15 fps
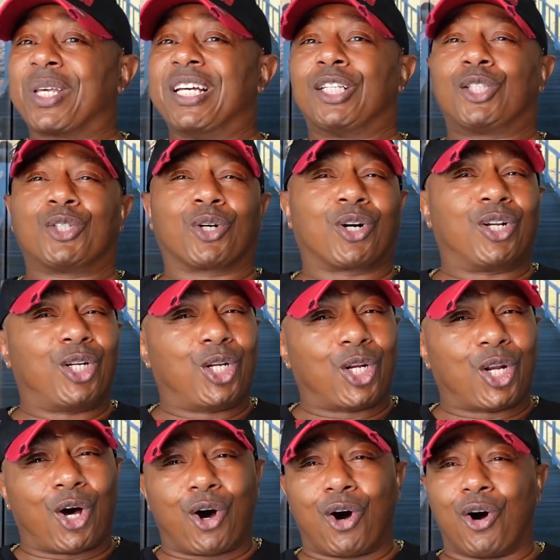It took a
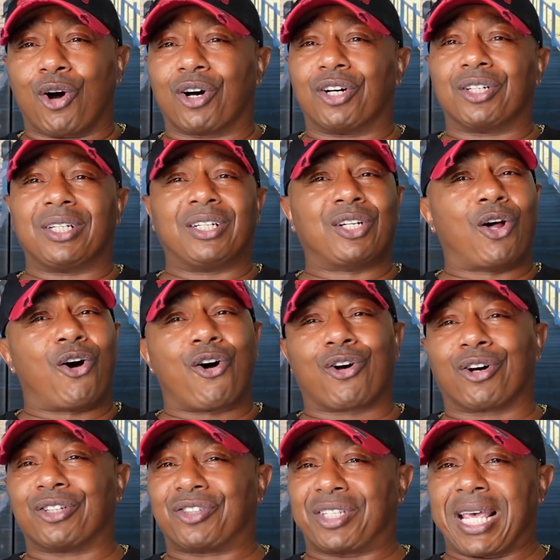
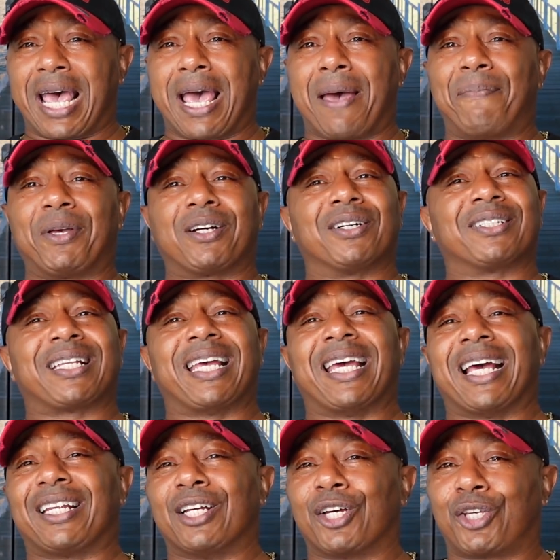longer time because they
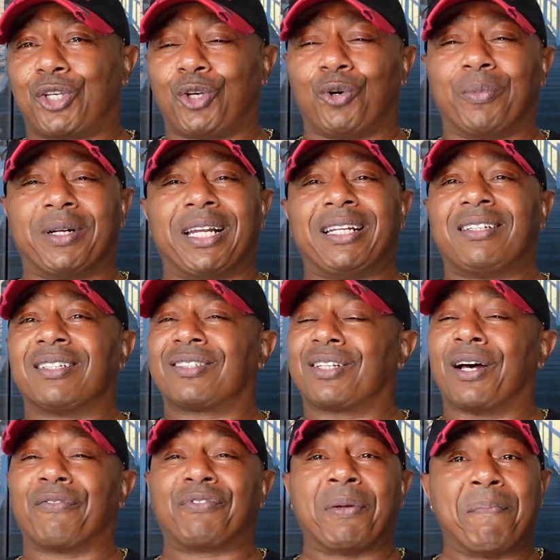had to accumulate the
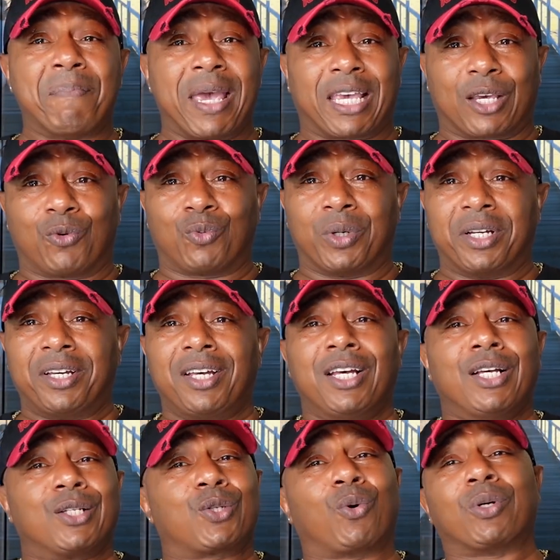stuff to make it with.
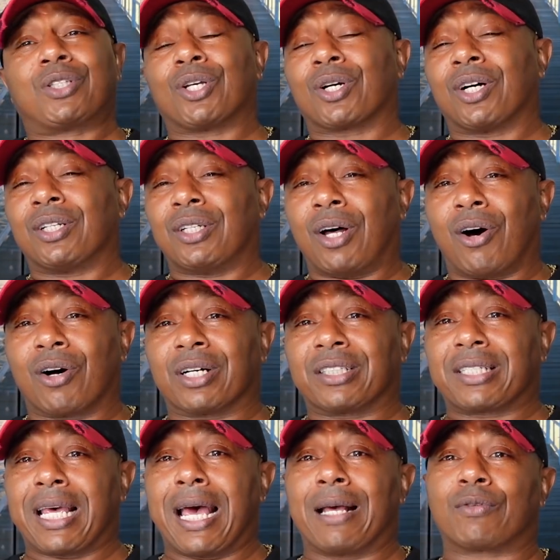So it took a longer
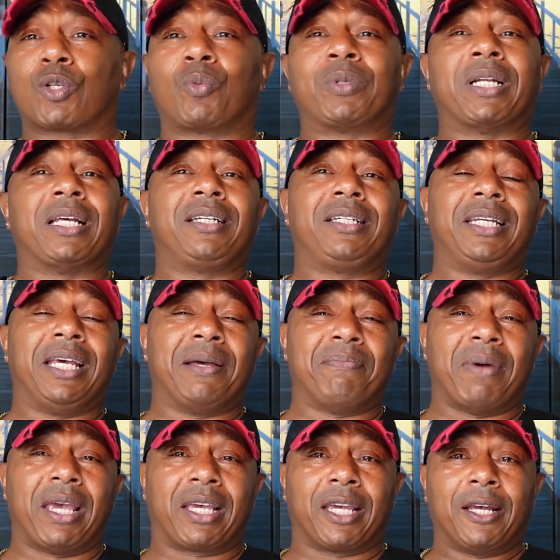time. So when they did
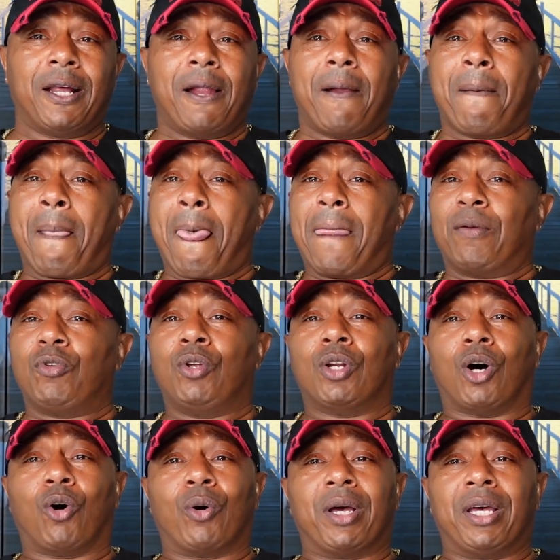make it, you
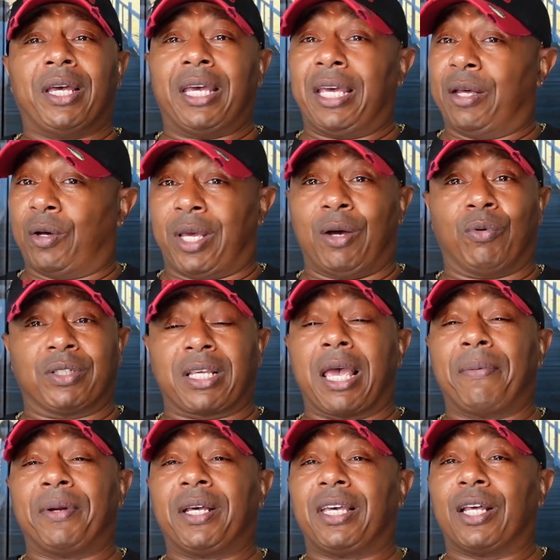know, and was
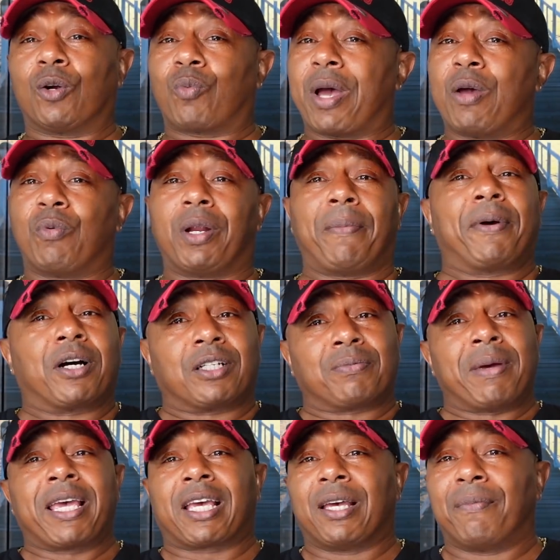able to get away with it, because
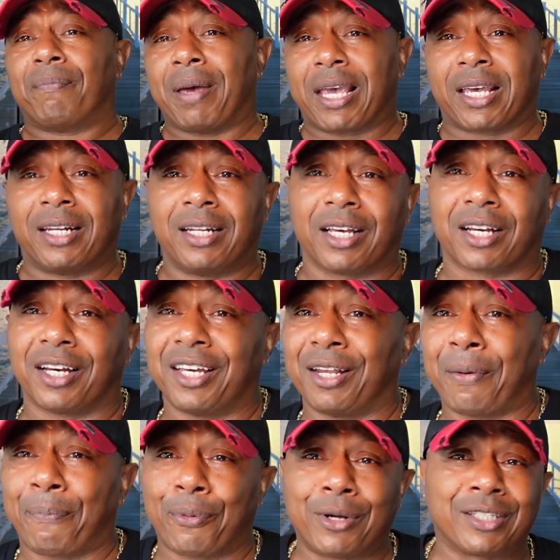making liquor
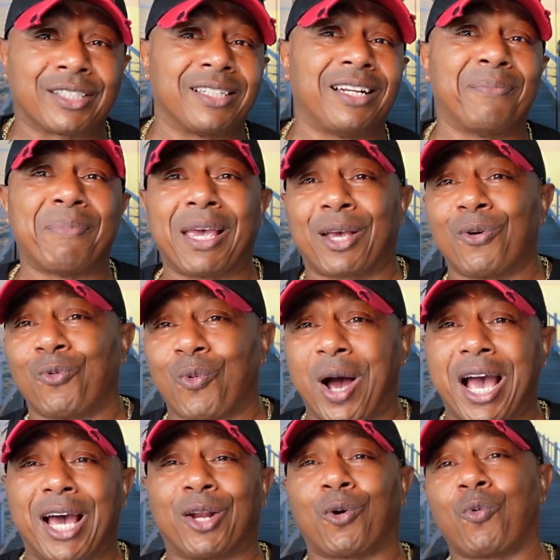in the prison and making
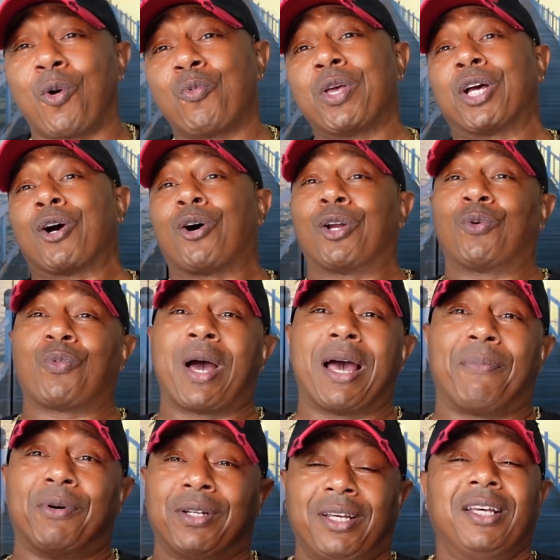wine, or what we call it
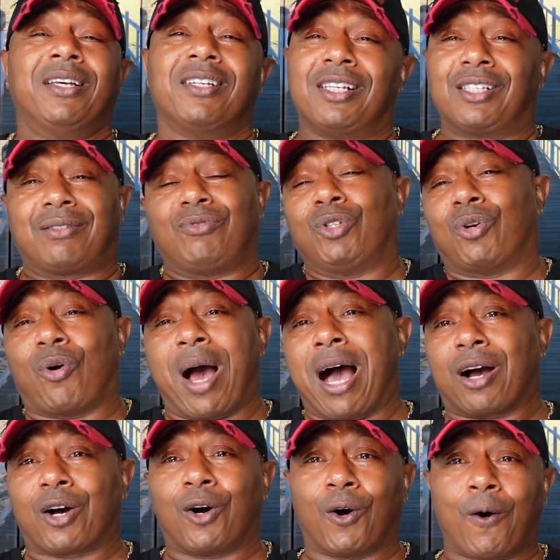wine, but it's, you know,
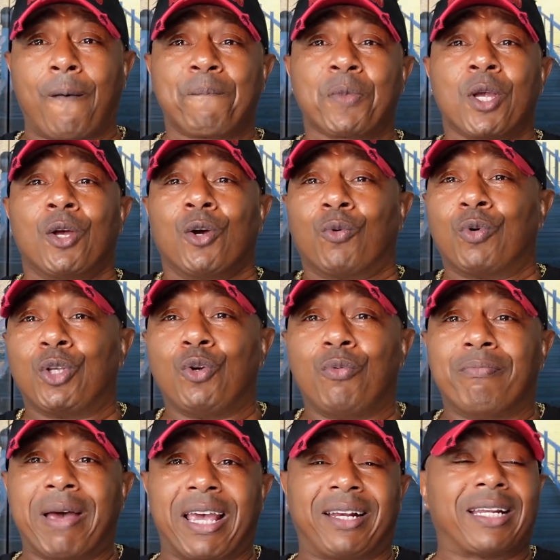alcohol. When you
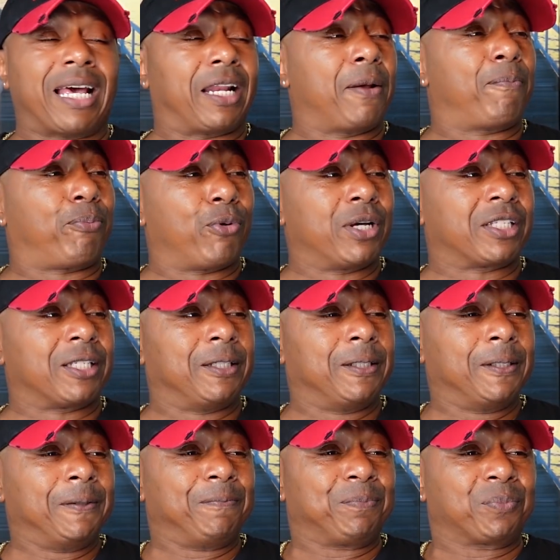make that in
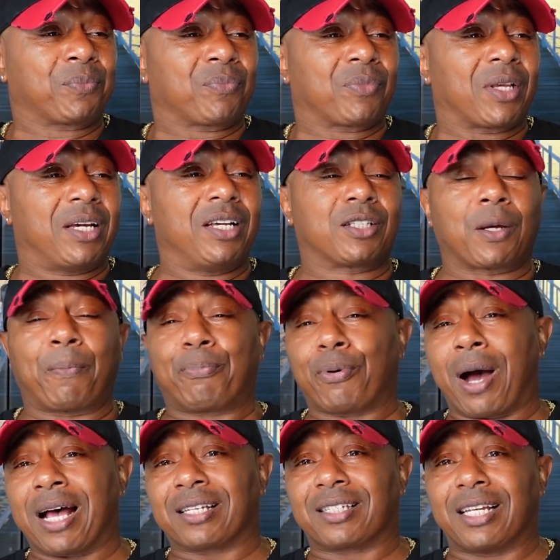prison, it's a
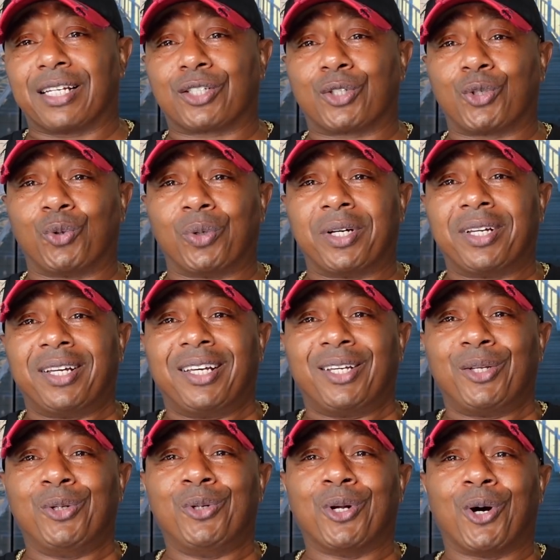process to it,
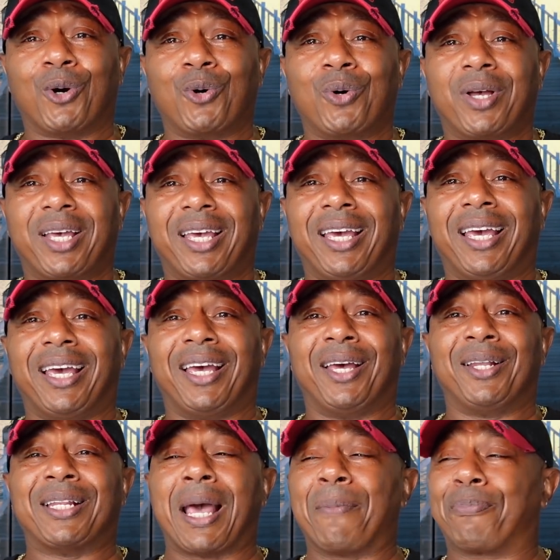you know,
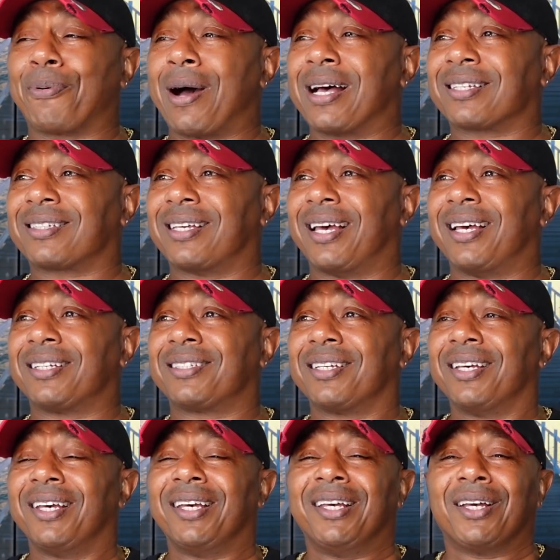and that
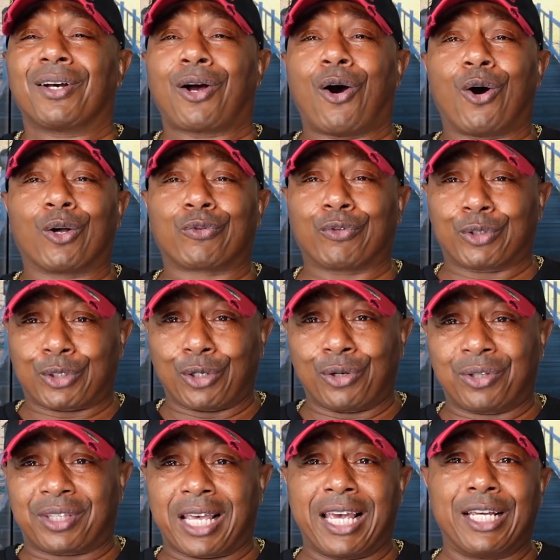process calls for
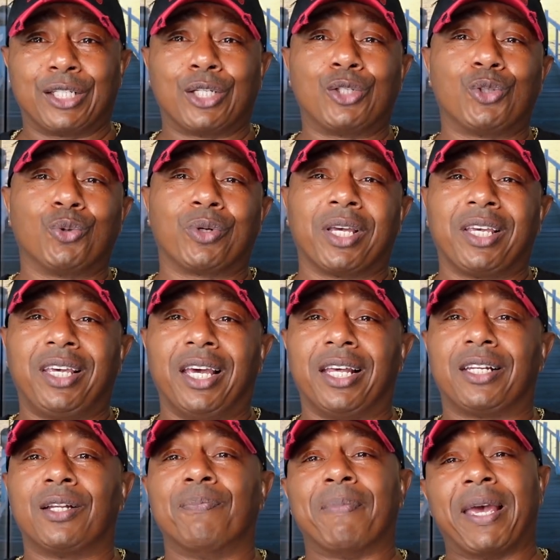certain things that you can
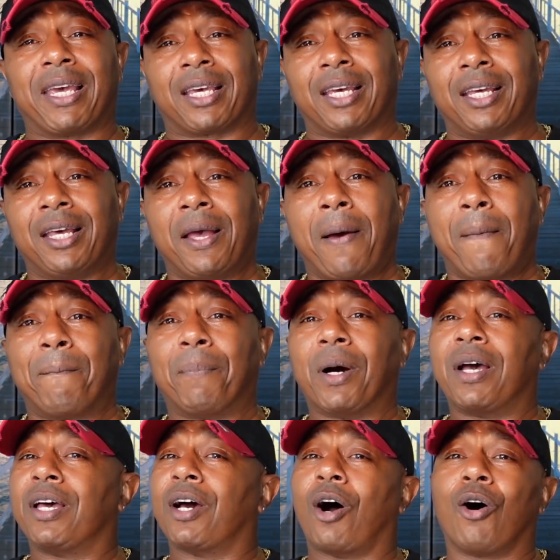get to make it,
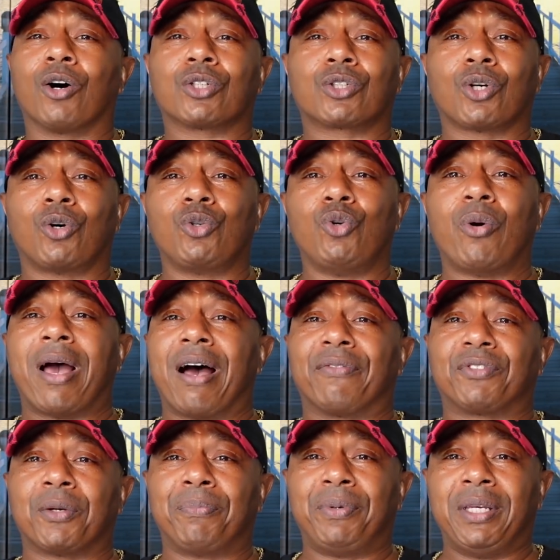but it also, you
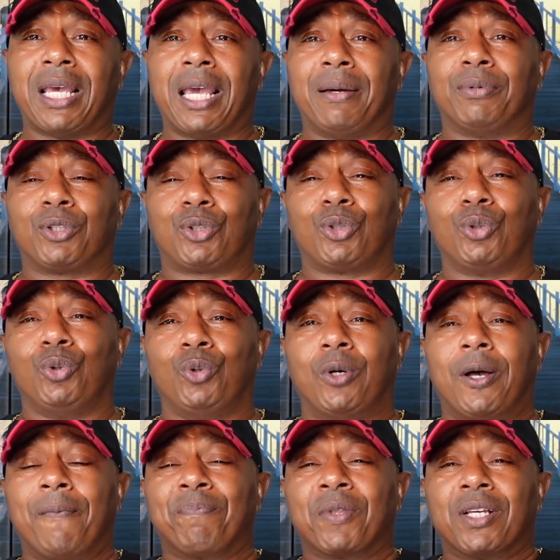have to be able to
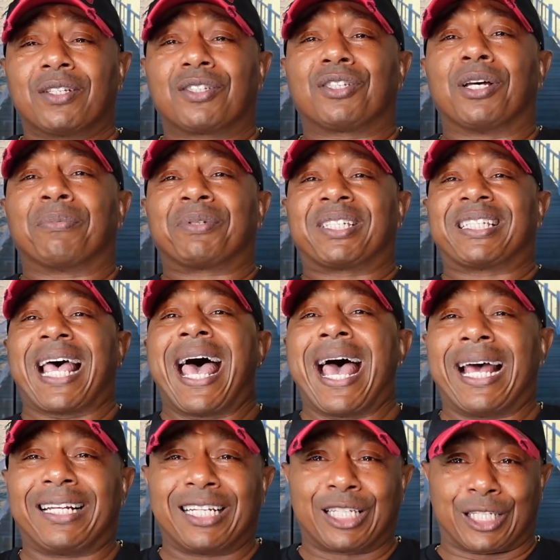
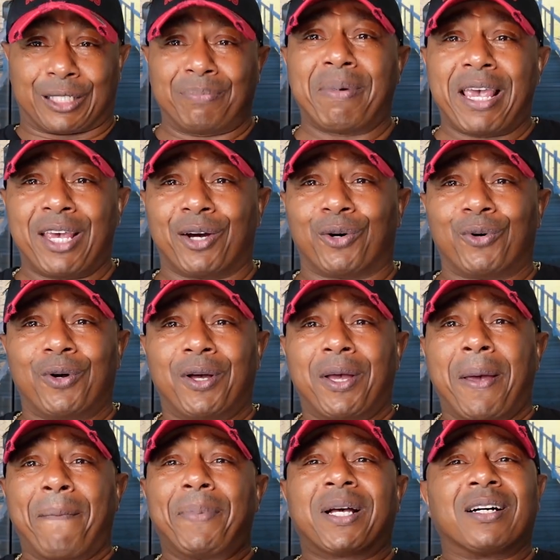subside the smell,
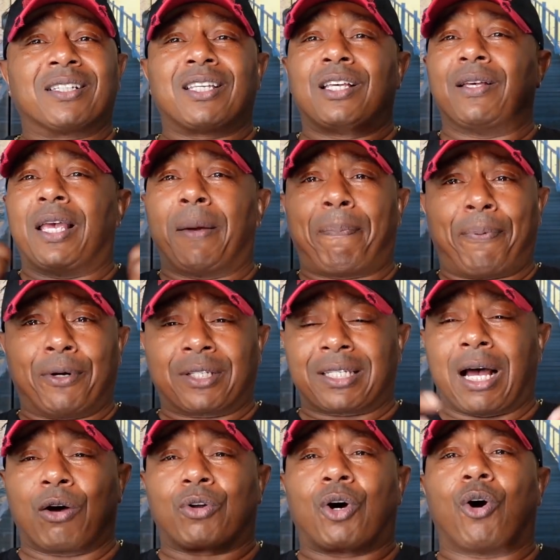because it
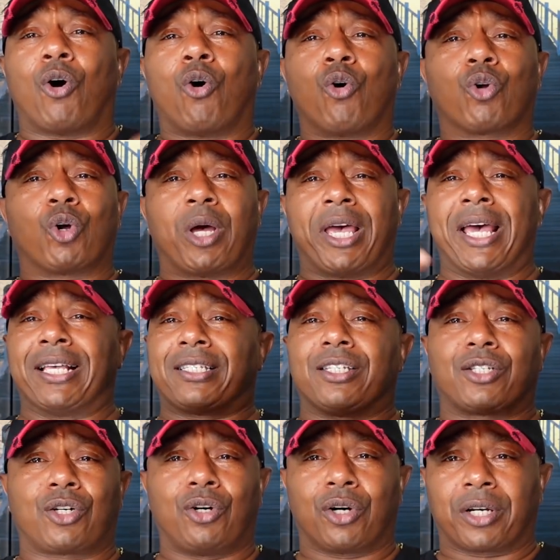puts out an odor as
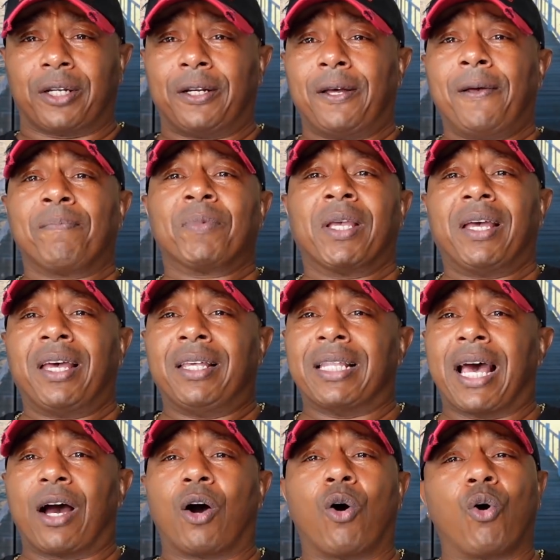it's cooking, and
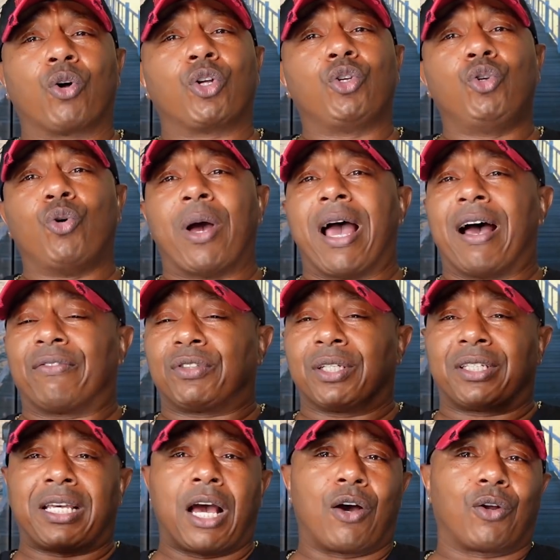that odor, you have
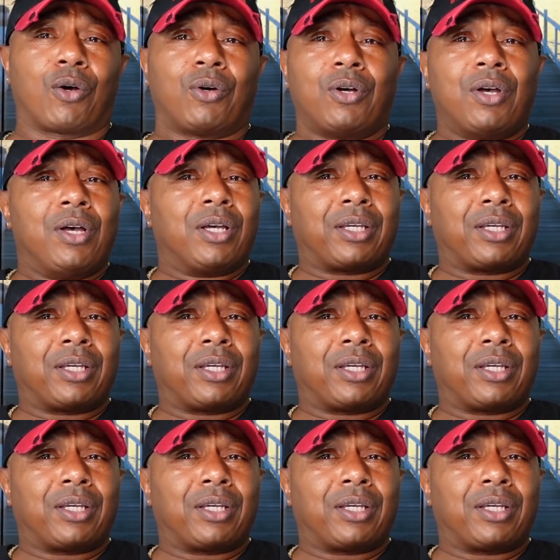to counteract